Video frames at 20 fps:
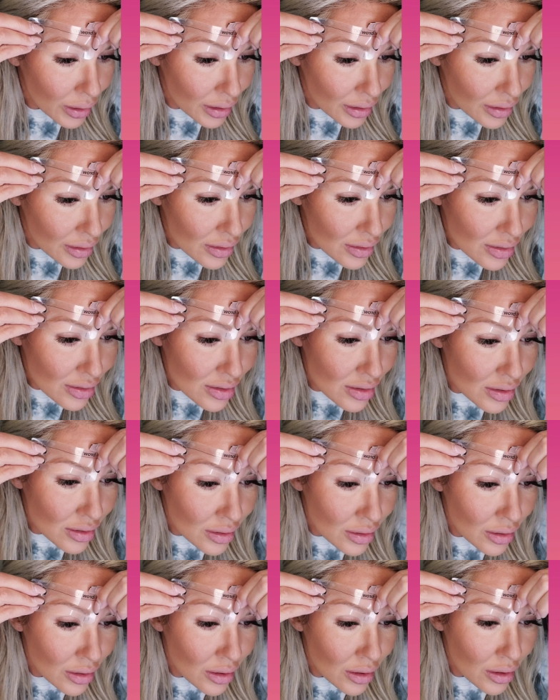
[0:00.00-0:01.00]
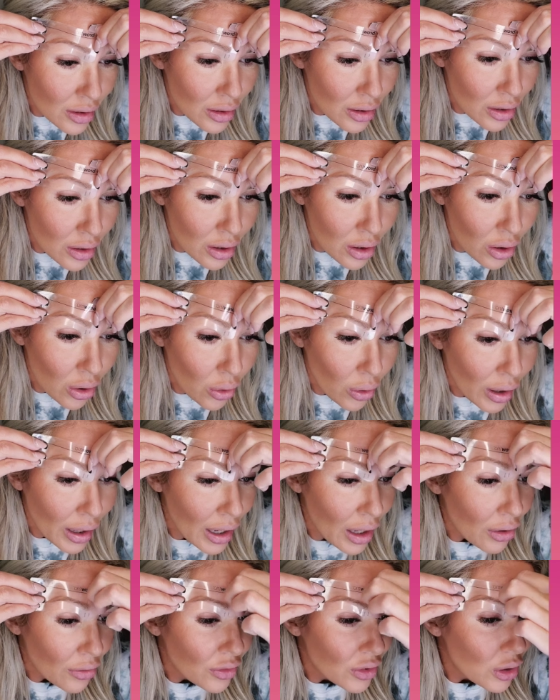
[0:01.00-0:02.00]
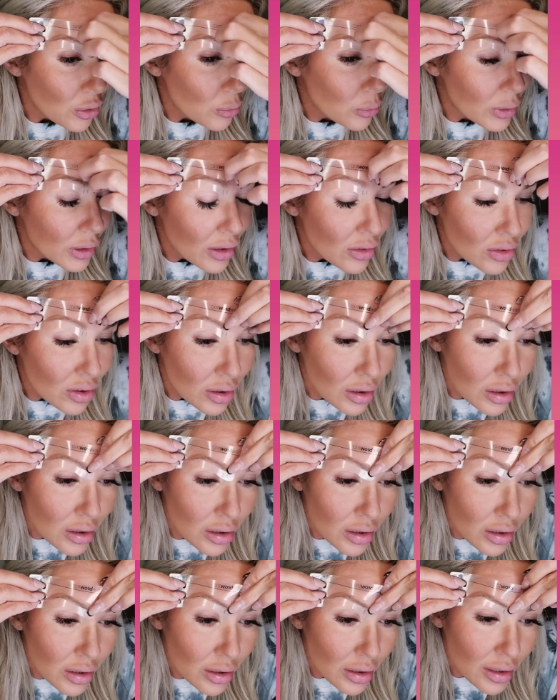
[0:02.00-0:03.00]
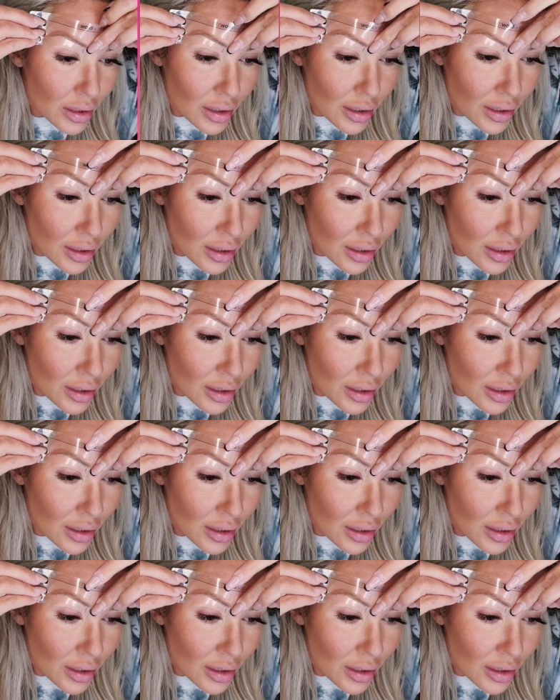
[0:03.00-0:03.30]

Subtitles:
is, or however you want it to look.